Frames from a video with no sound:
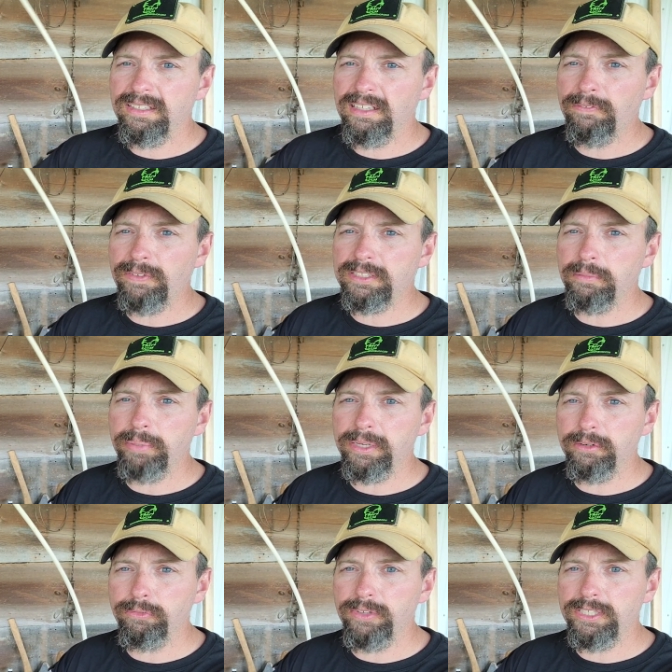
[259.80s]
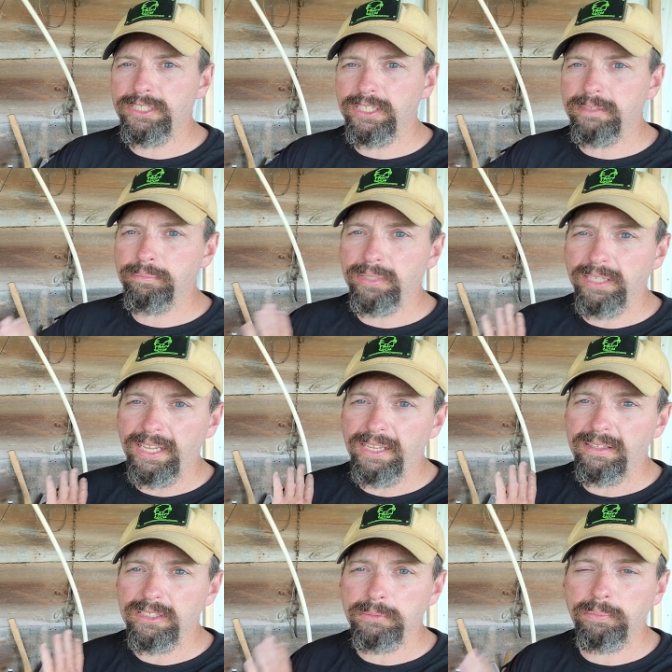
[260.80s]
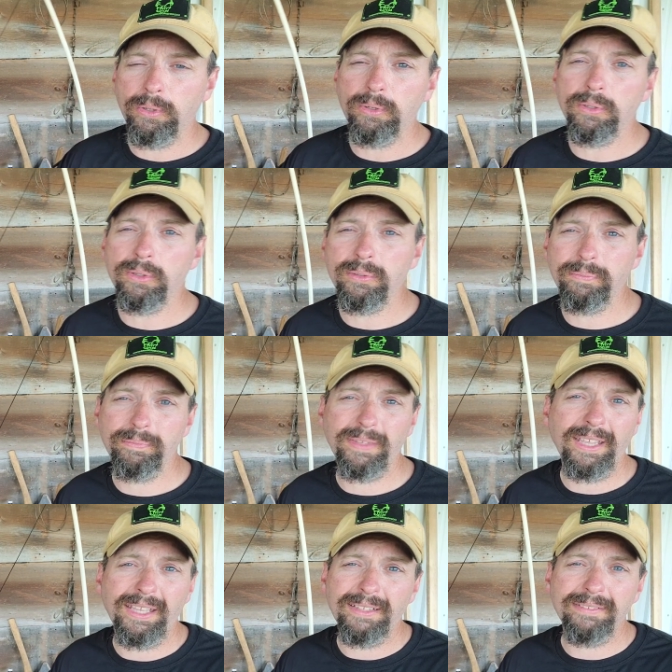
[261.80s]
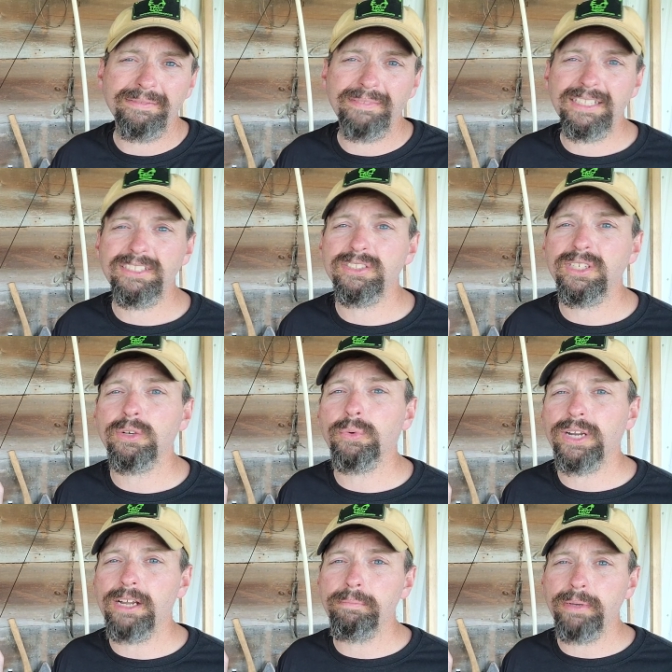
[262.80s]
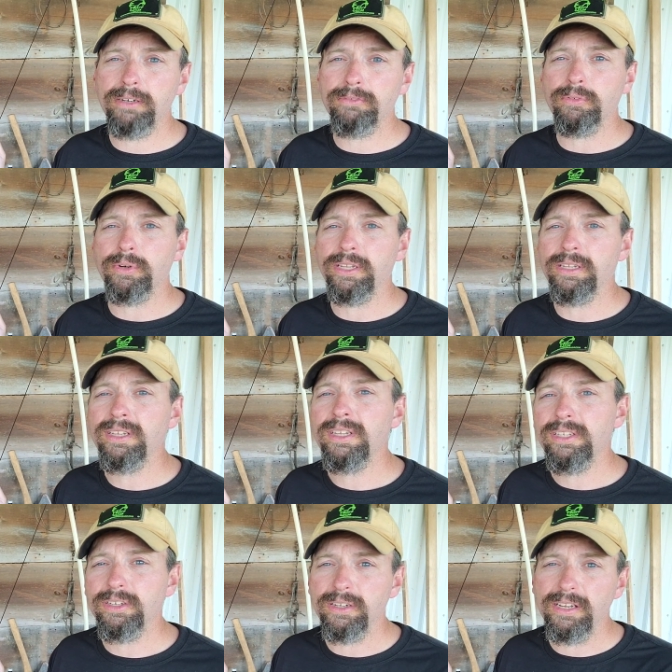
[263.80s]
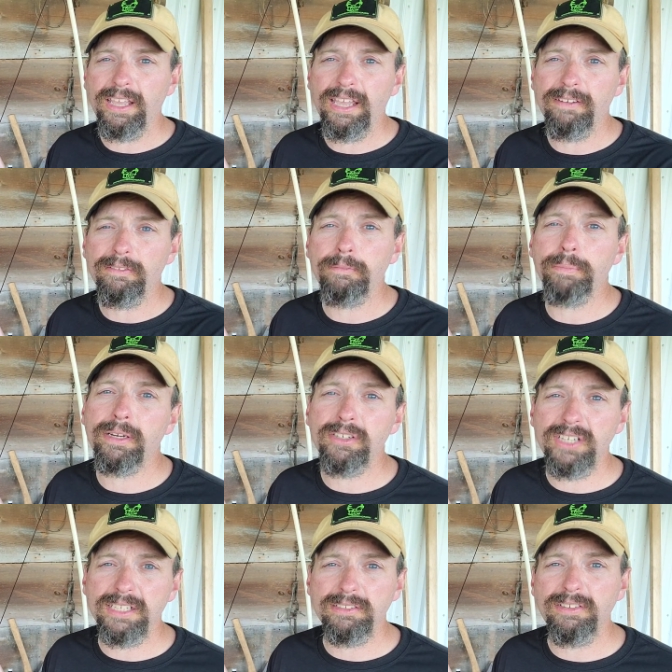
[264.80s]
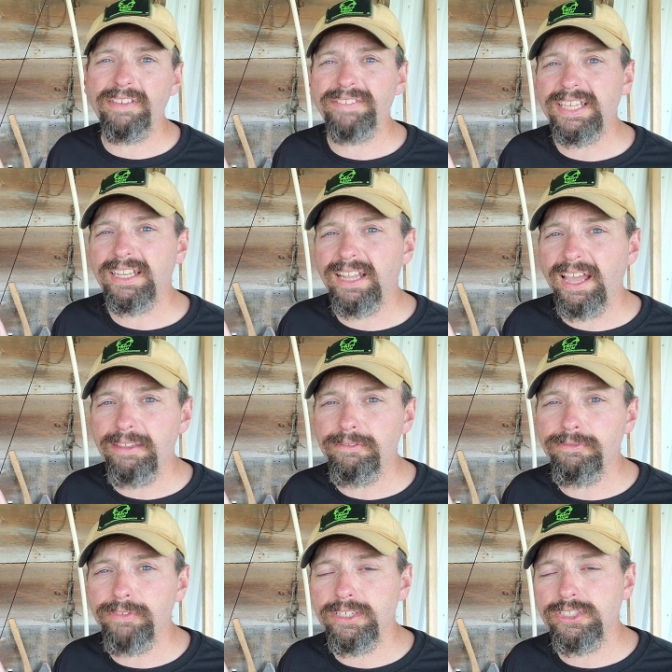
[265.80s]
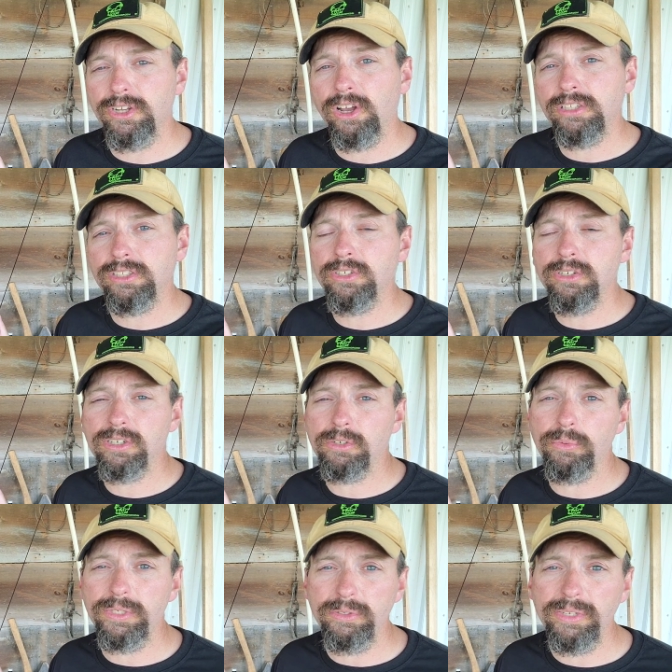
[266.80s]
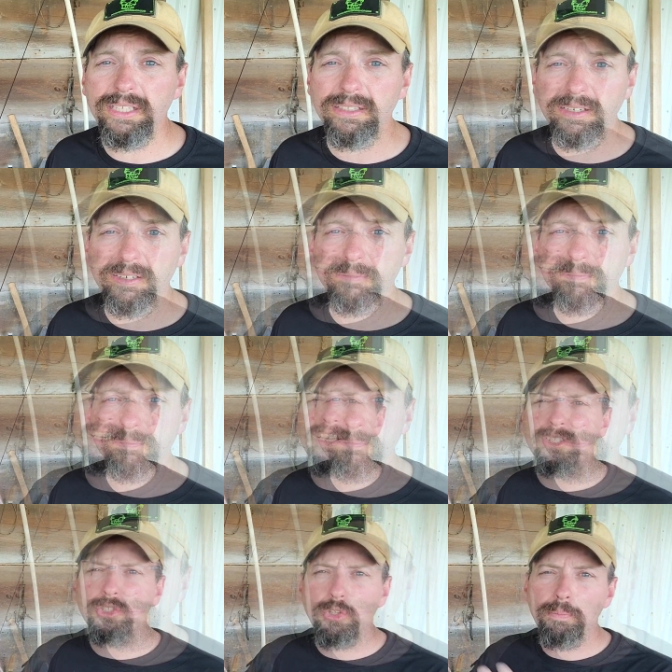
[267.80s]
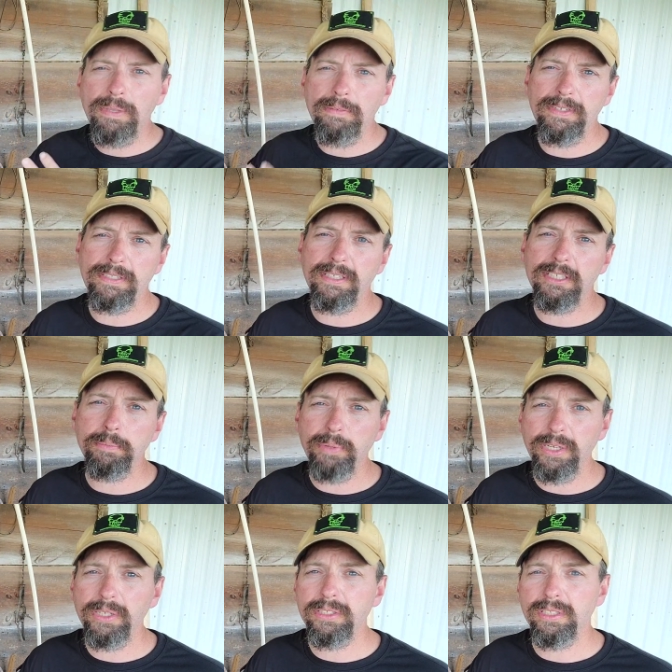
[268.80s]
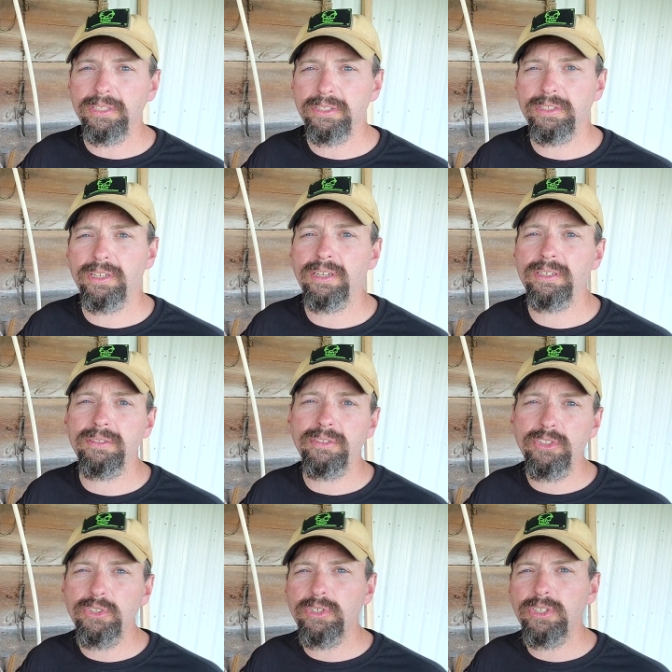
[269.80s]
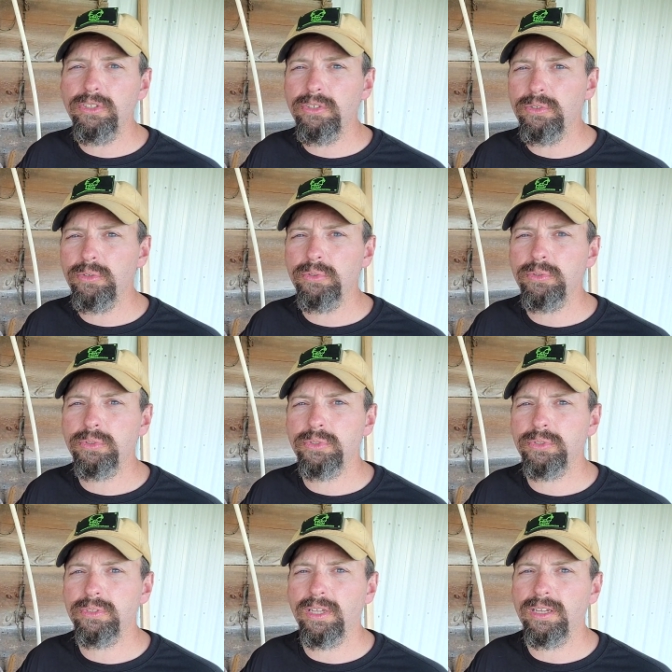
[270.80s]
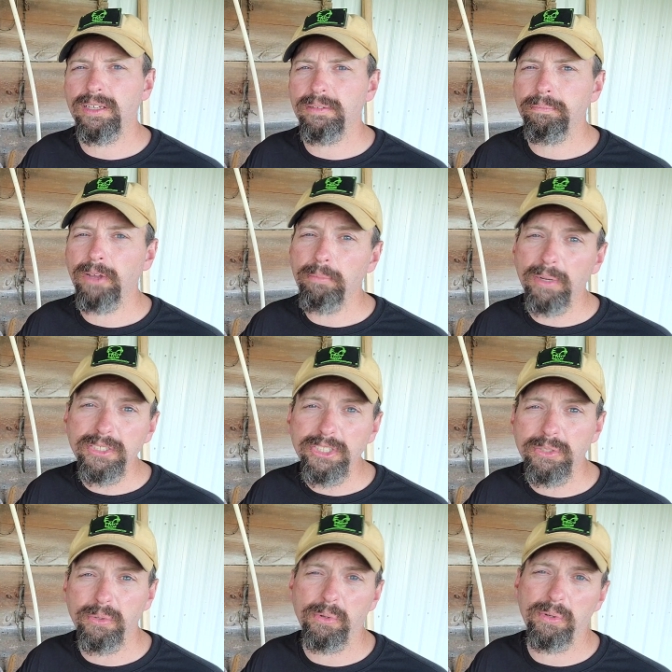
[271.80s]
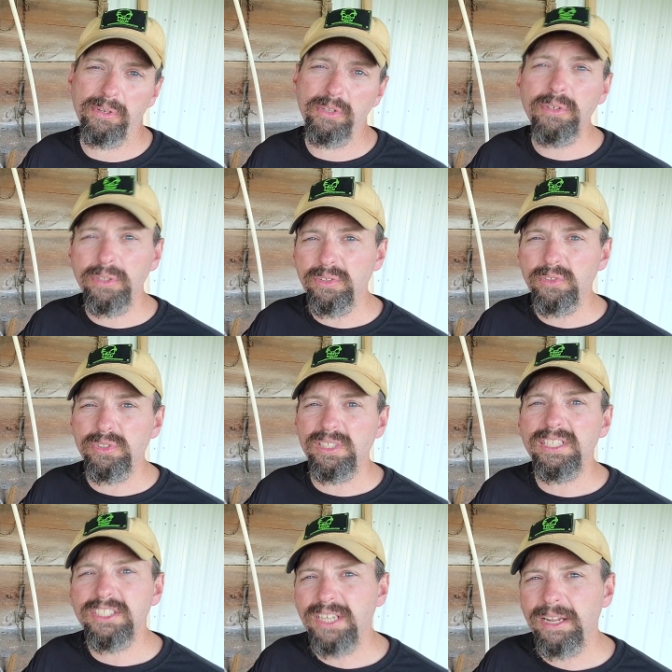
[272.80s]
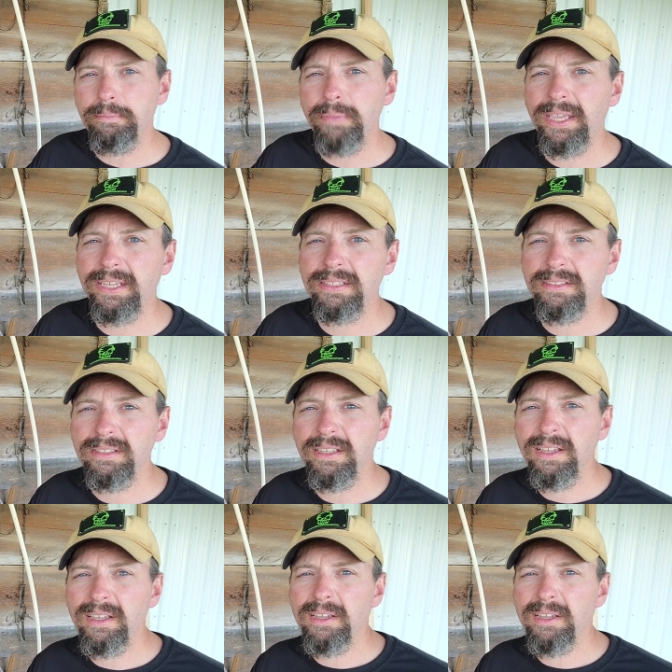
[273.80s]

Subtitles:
if it's a bigger fish, it can play this pole, and that's just going to work out better for you. You're going to have a better chance of having a live fish on the hook when you get there. So the PVC is pretty good to learn on. You can use a bungee cord, you can use slingshot bands,